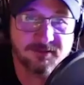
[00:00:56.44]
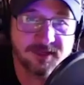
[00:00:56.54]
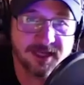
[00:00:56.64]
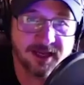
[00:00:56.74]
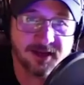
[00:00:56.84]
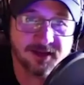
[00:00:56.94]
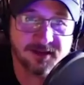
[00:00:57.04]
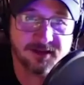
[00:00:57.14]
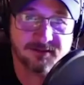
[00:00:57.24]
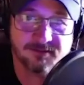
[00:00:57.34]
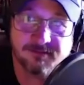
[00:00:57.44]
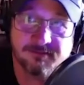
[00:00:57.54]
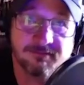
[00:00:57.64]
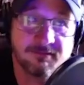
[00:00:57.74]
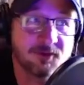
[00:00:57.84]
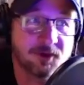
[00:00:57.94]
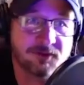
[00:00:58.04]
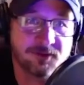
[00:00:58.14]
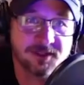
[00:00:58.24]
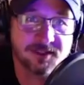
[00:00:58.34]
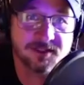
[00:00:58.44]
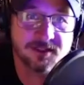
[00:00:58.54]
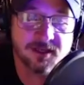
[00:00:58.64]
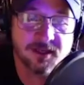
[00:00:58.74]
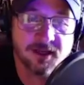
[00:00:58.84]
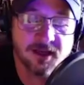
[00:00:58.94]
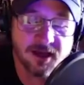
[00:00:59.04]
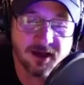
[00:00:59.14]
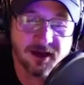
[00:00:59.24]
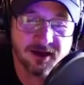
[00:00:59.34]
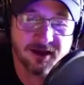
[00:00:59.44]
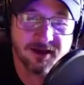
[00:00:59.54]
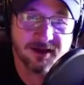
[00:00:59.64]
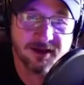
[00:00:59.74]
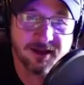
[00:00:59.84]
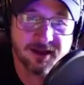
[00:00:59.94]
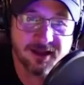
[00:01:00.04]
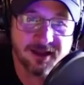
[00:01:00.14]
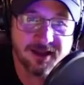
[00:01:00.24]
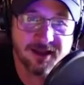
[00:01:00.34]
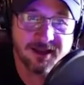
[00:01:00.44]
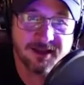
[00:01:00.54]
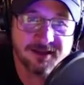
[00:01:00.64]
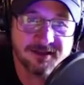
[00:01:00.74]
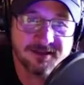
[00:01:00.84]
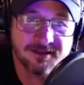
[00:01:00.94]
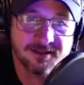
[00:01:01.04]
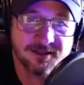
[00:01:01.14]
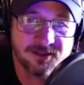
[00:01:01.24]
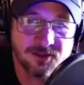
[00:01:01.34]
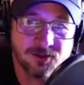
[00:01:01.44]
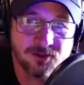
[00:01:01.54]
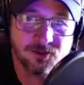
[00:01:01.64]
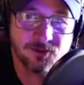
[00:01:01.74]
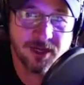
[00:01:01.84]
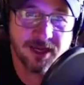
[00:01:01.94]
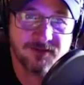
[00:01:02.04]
to hang out at the whatever this is, uh, is you have